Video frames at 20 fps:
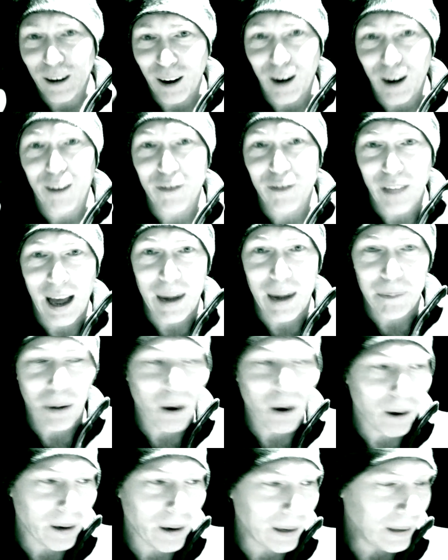of that
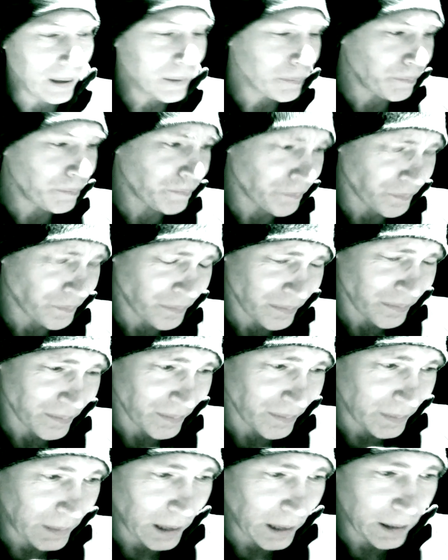party,
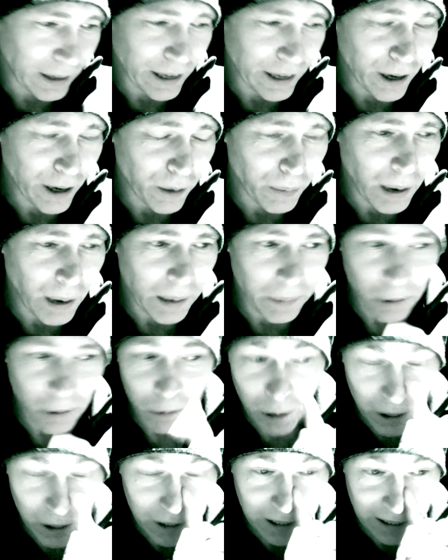like Obama
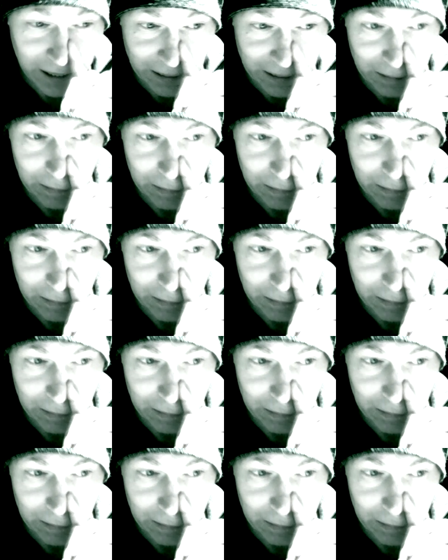was. And